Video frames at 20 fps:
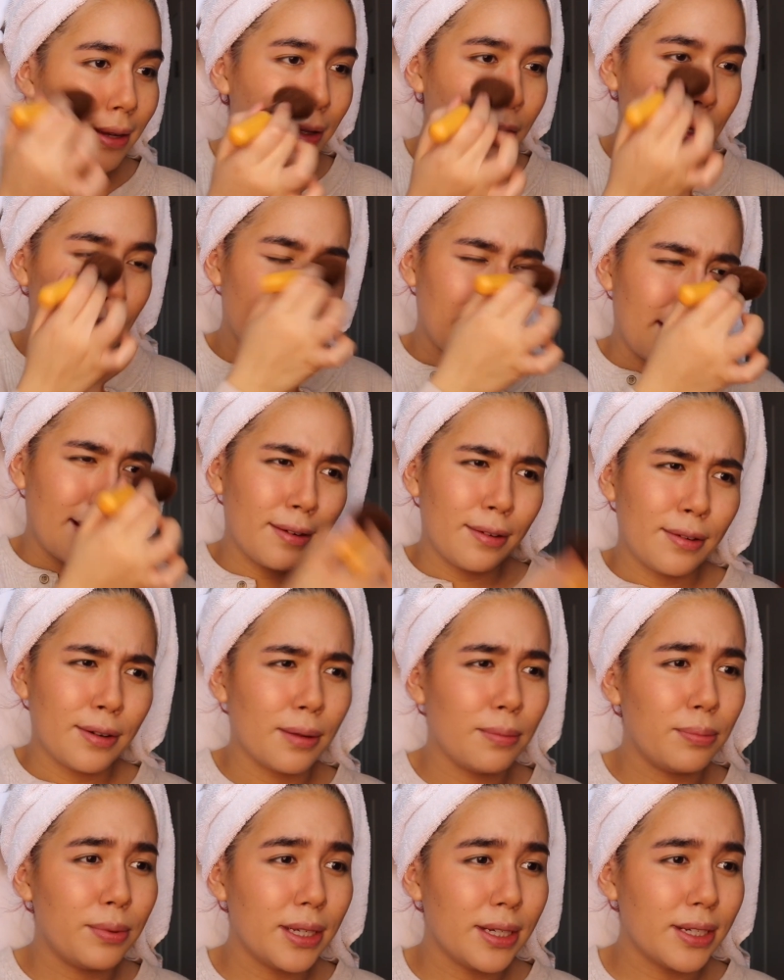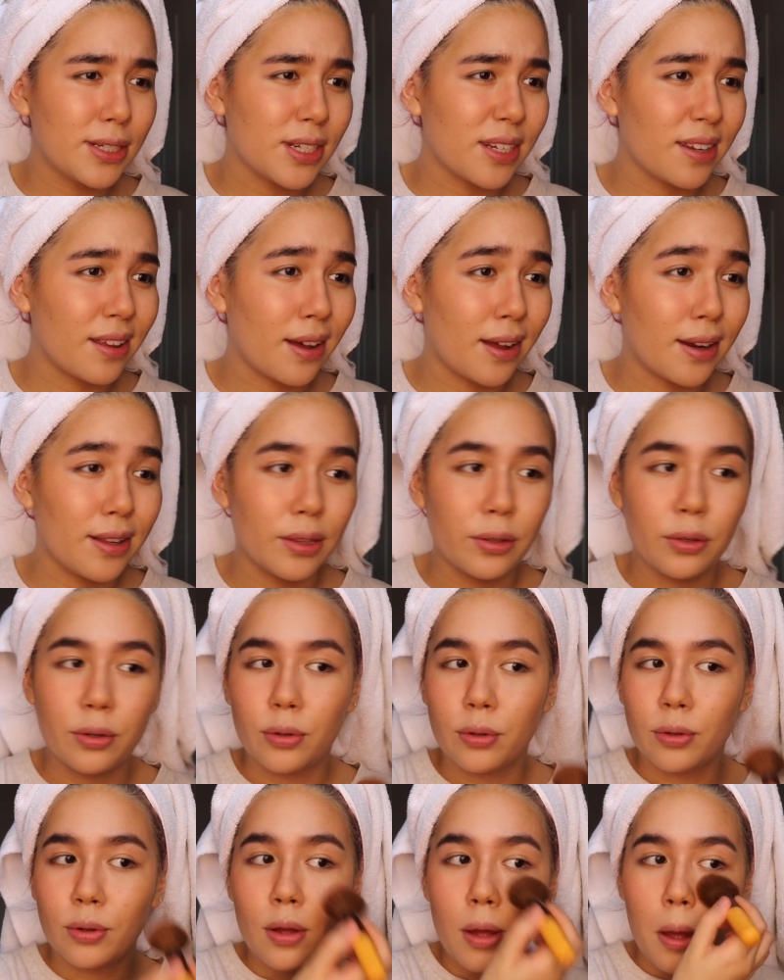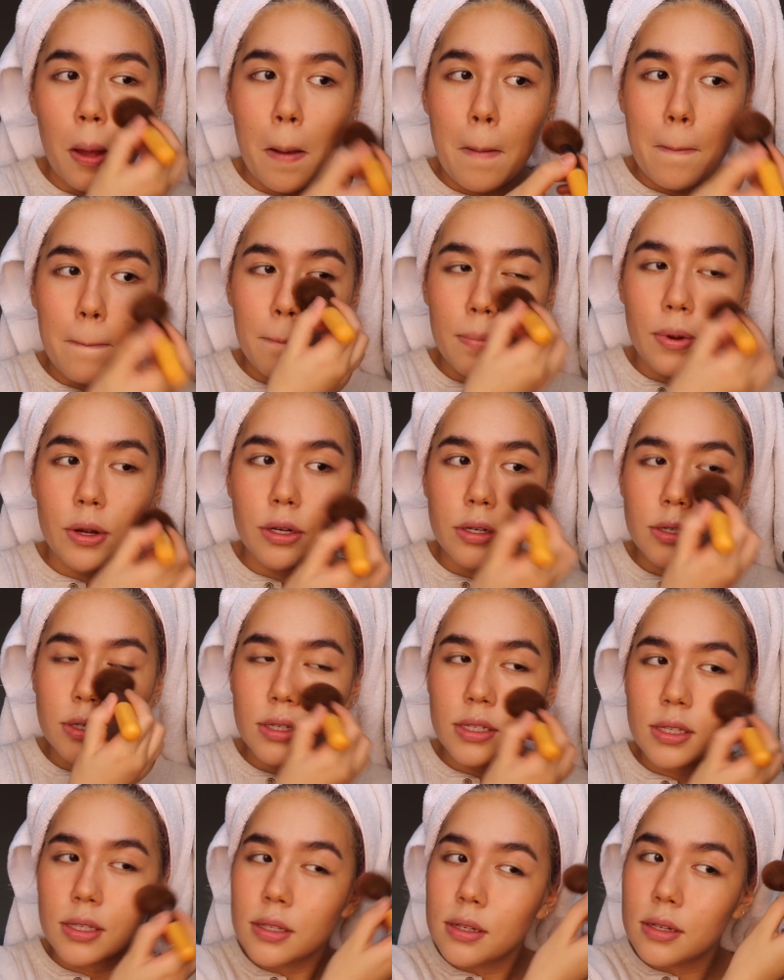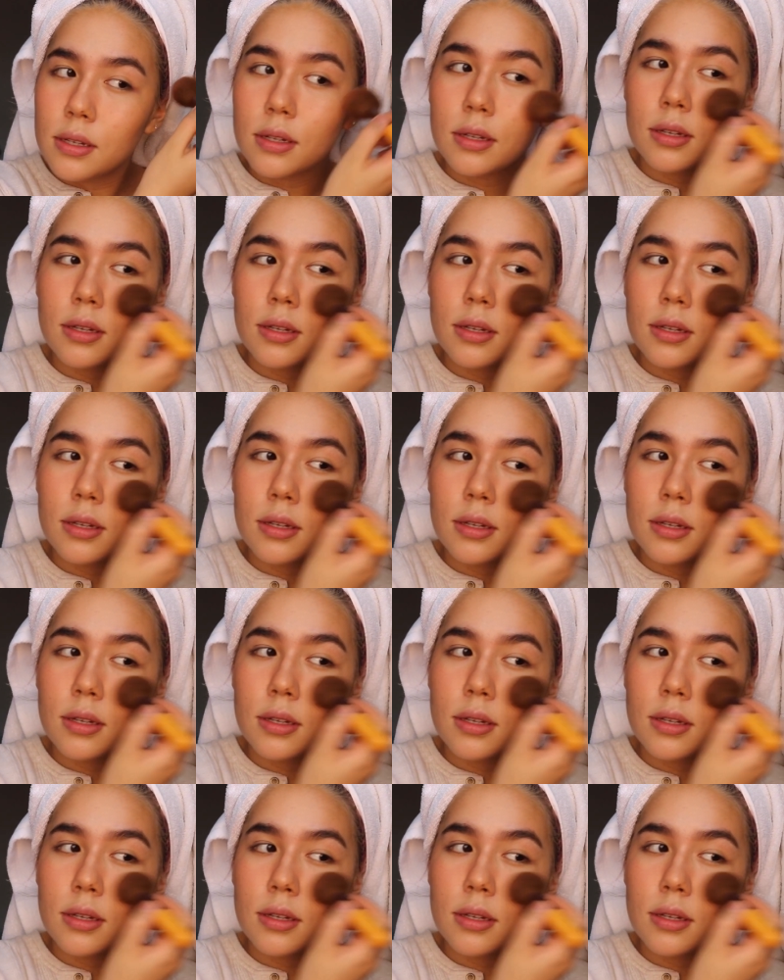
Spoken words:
you were out on a beach and got a little burnt.